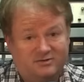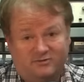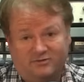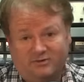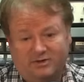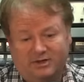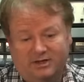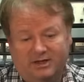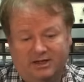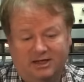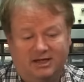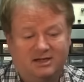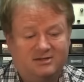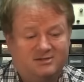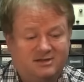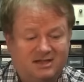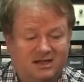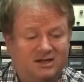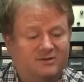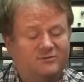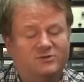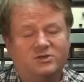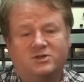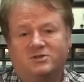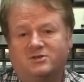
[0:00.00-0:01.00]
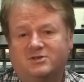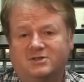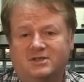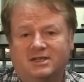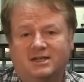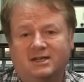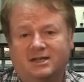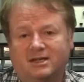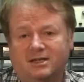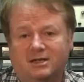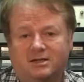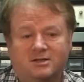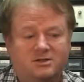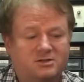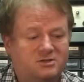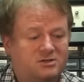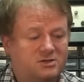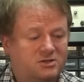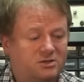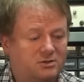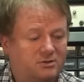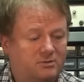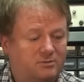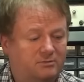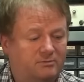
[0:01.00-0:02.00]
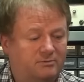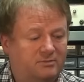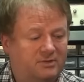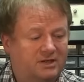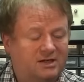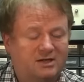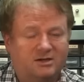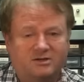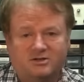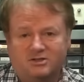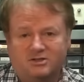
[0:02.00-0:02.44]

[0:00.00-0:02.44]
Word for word: is, instead of just sitting in there